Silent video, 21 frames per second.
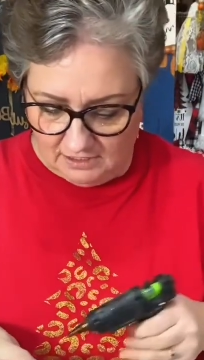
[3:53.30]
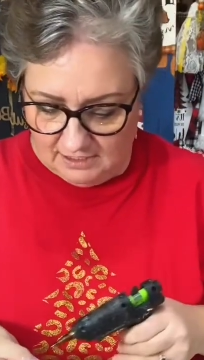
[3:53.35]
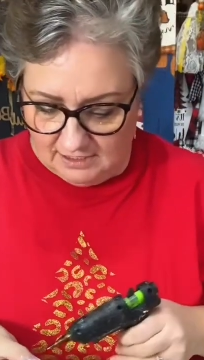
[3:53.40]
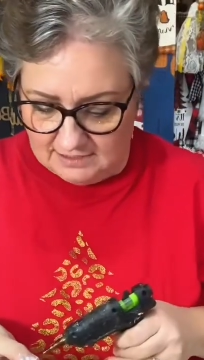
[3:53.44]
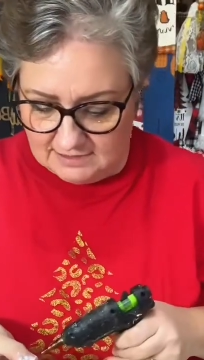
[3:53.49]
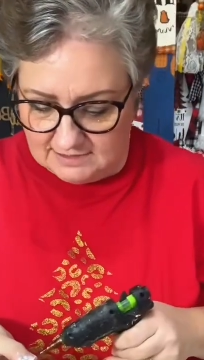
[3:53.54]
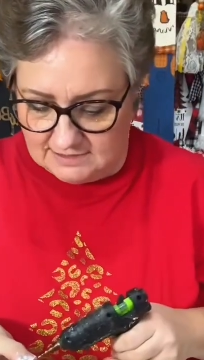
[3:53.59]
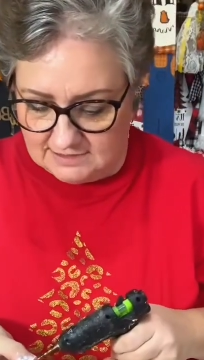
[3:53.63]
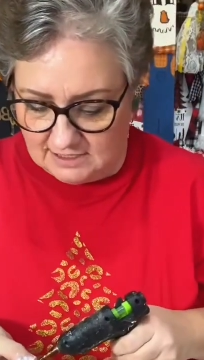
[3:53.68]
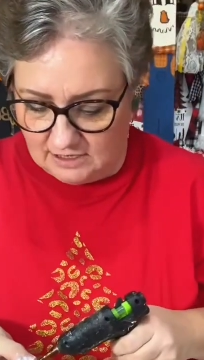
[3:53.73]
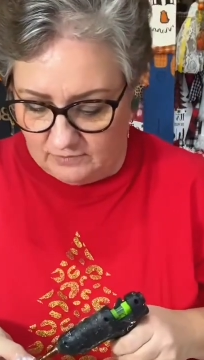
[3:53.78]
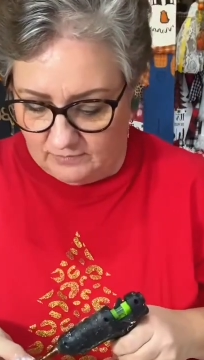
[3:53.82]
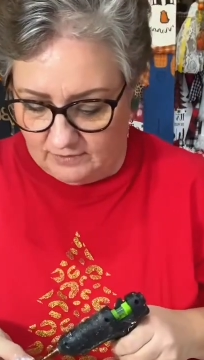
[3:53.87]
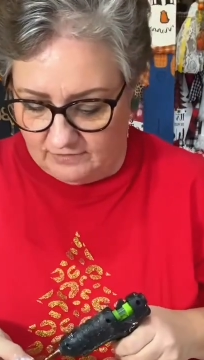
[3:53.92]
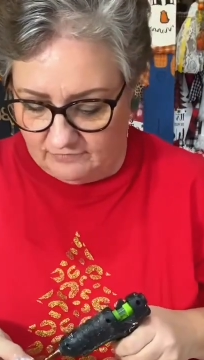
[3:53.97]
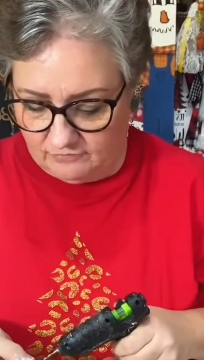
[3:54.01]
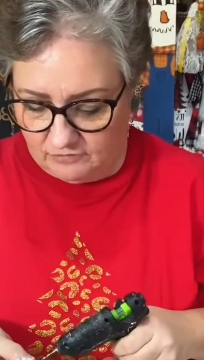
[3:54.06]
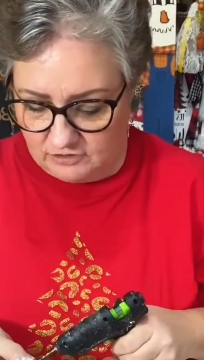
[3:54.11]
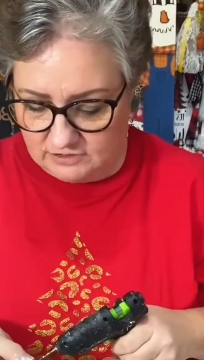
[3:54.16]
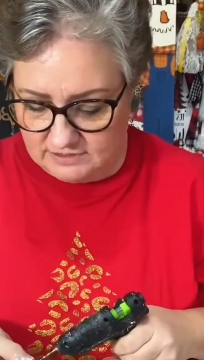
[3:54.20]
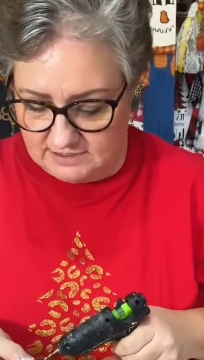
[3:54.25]
So at
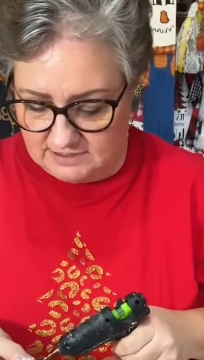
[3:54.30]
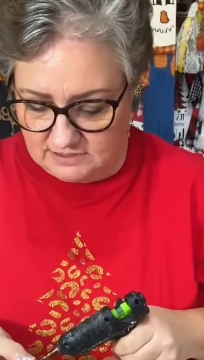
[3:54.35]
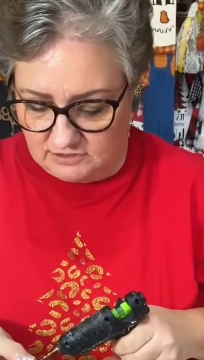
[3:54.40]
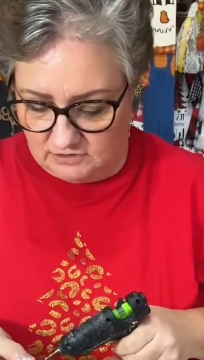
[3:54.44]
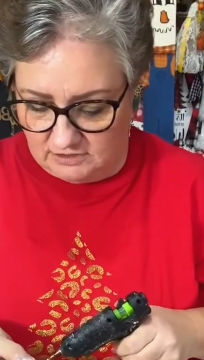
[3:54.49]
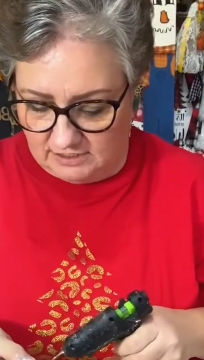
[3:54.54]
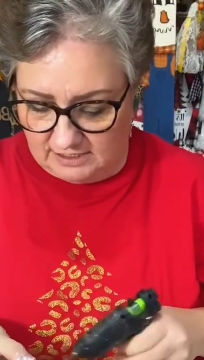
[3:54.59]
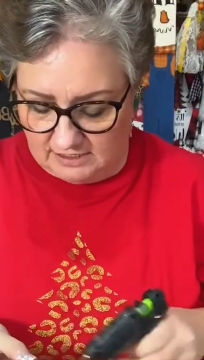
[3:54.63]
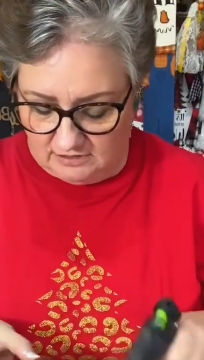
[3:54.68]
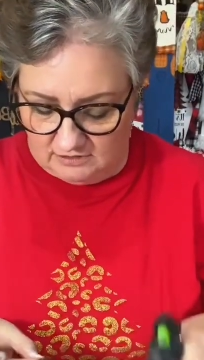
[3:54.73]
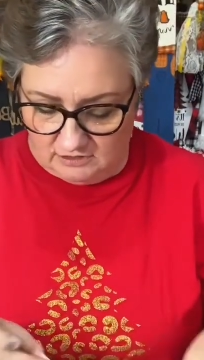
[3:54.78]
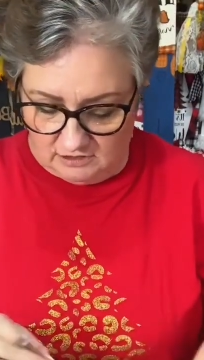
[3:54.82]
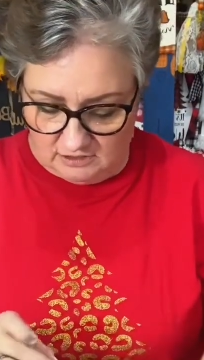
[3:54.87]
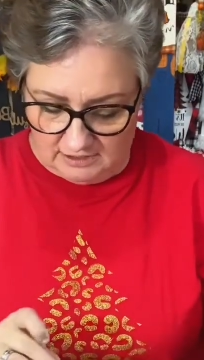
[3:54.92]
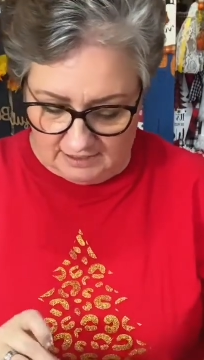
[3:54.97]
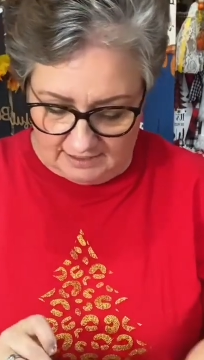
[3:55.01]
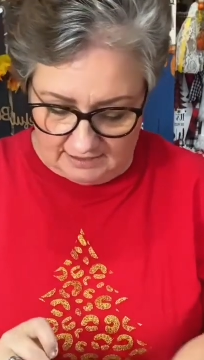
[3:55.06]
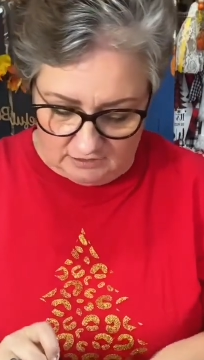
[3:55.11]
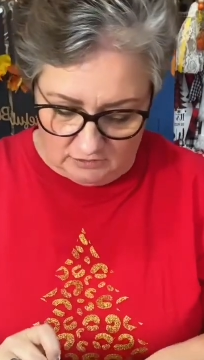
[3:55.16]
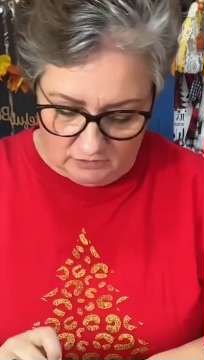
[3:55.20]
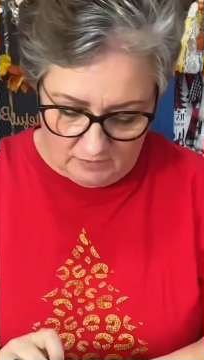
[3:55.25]
first it's going to look
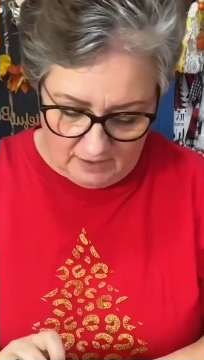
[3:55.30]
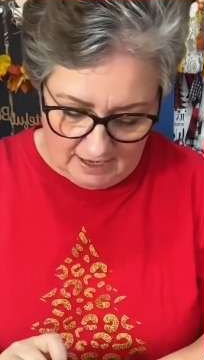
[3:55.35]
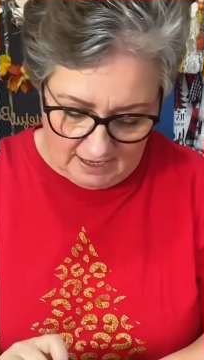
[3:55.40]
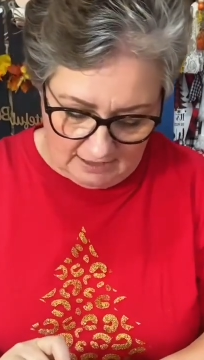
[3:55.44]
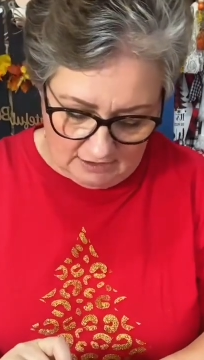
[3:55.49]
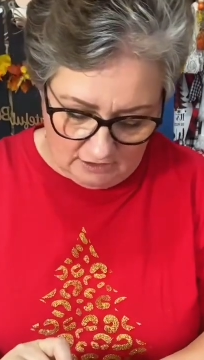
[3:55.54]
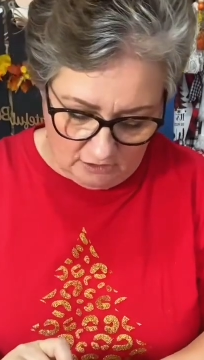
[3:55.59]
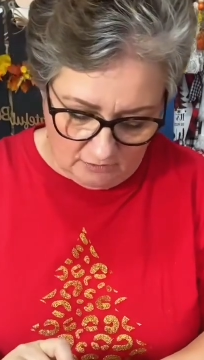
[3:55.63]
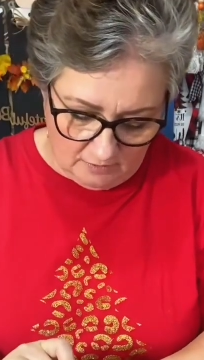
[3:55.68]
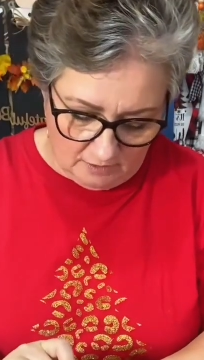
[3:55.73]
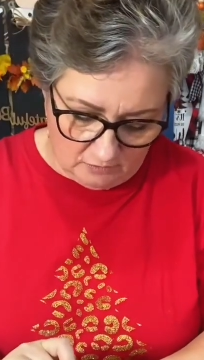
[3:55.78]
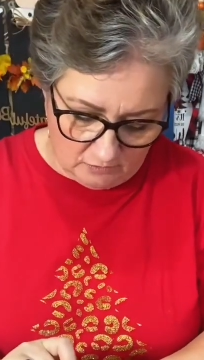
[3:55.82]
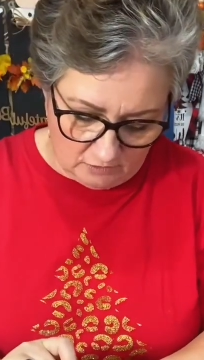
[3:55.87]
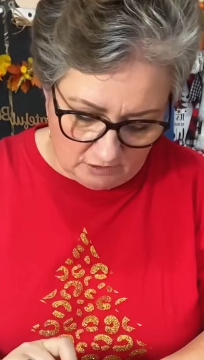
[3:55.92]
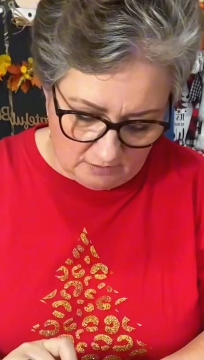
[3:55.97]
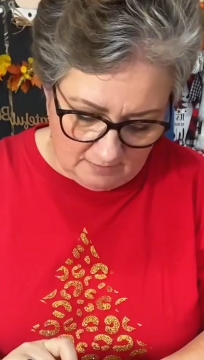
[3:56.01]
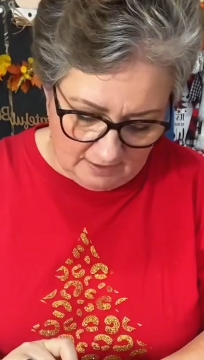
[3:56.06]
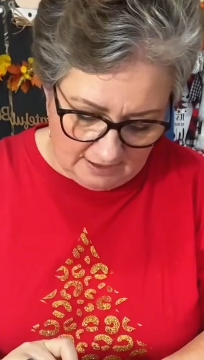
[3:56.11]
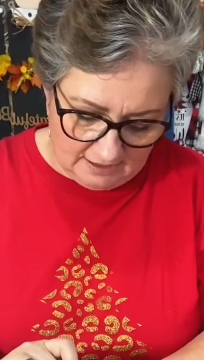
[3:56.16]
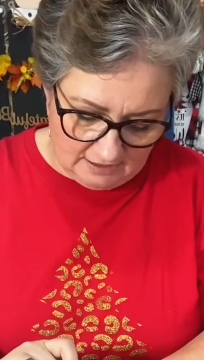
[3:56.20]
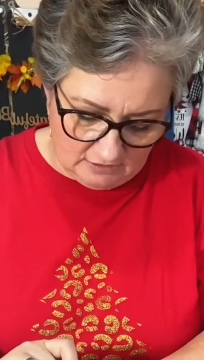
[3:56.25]
like a little halo, but we're going
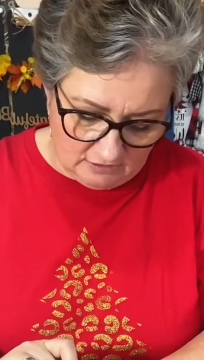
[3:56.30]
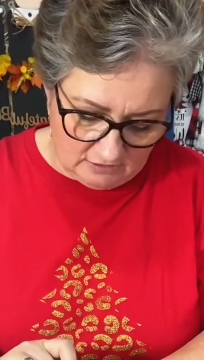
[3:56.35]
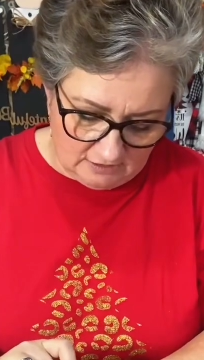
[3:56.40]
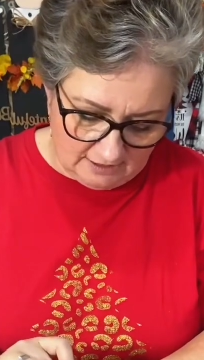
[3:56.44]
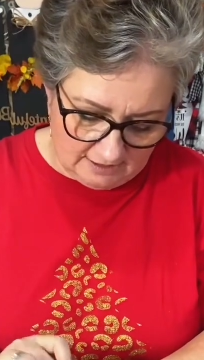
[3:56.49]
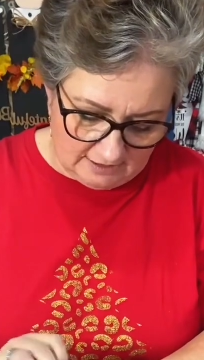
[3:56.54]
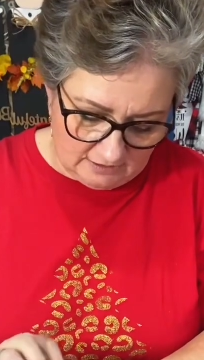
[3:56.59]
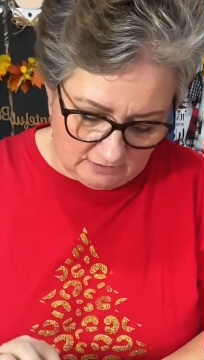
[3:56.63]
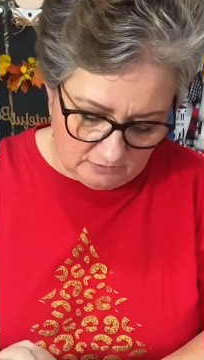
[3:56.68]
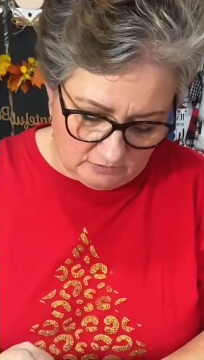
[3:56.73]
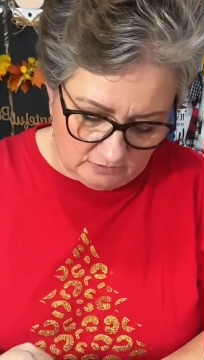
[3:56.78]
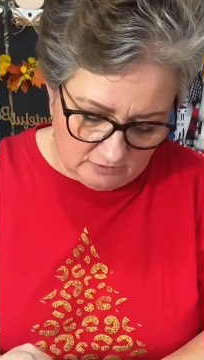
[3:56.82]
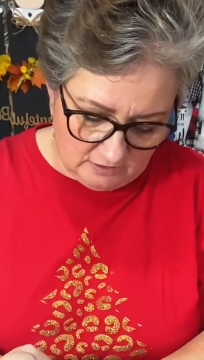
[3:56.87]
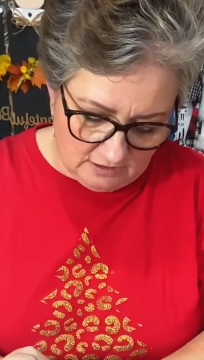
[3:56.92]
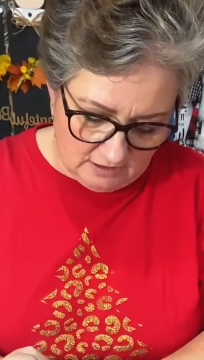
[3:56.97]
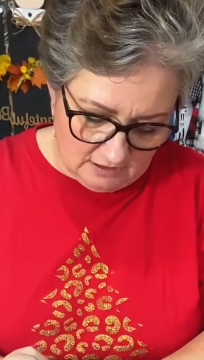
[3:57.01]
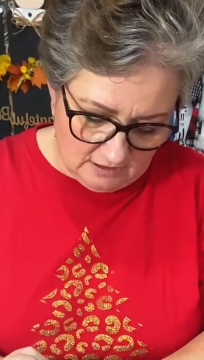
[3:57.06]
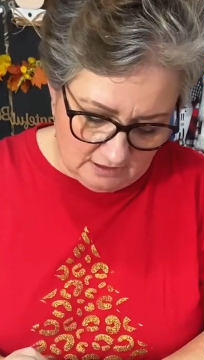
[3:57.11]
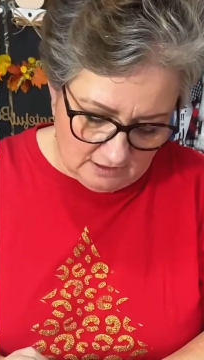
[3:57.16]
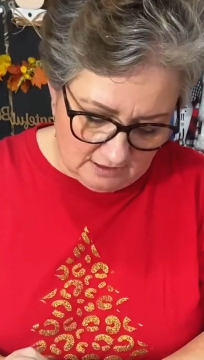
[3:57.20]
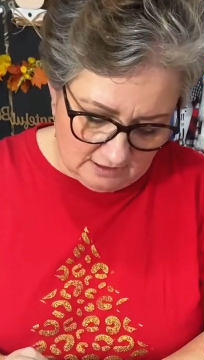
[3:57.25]
to make it look like a little
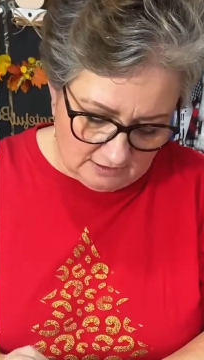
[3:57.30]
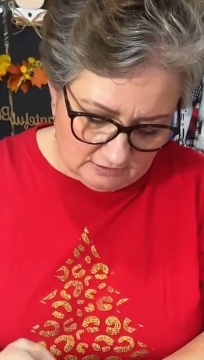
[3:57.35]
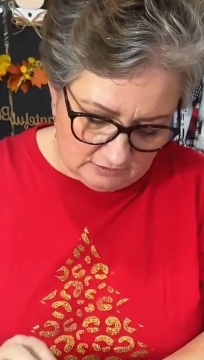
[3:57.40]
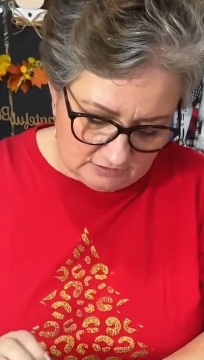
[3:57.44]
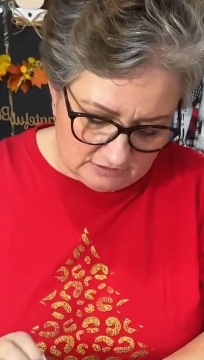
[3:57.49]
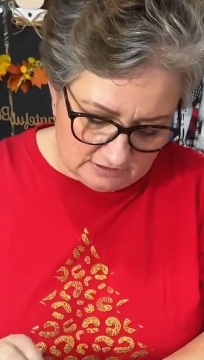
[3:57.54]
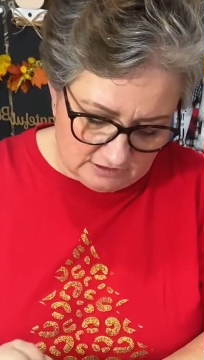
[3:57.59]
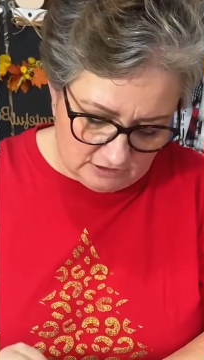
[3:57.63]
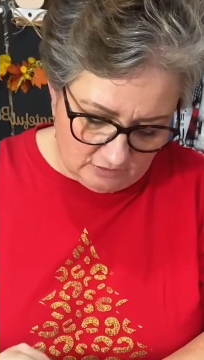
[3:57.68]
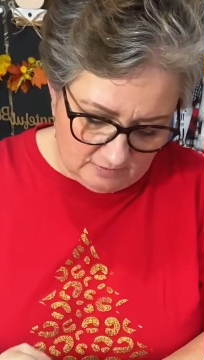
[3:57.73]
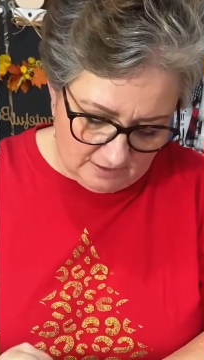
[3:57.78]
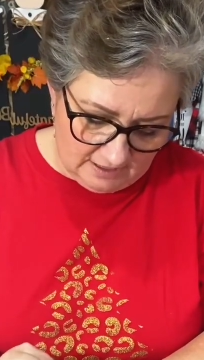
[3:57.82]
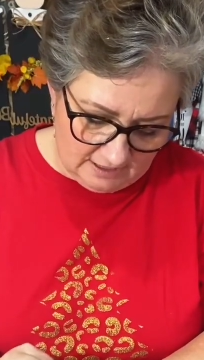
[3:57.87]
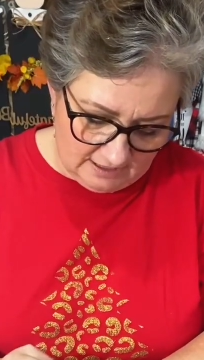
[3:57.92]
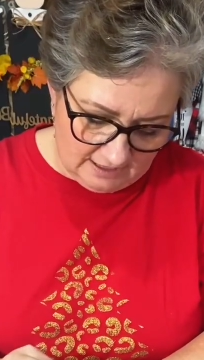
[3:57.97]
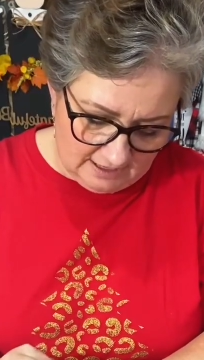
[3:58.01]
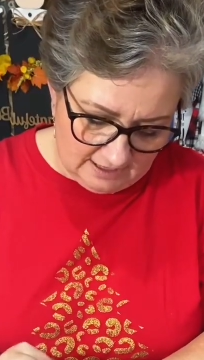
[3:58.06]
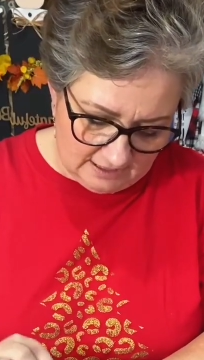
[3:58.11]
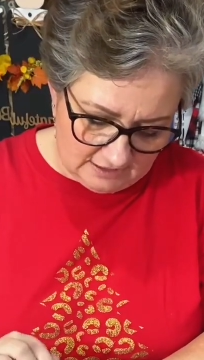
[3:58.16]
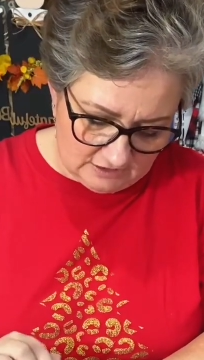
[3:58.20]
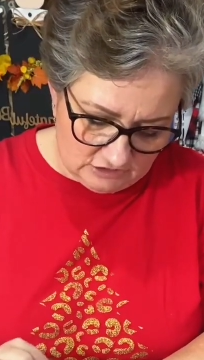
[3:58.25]
snowman
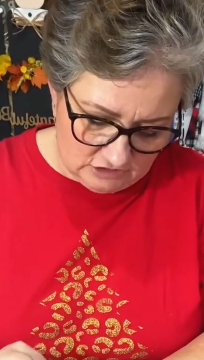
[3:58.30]
hat.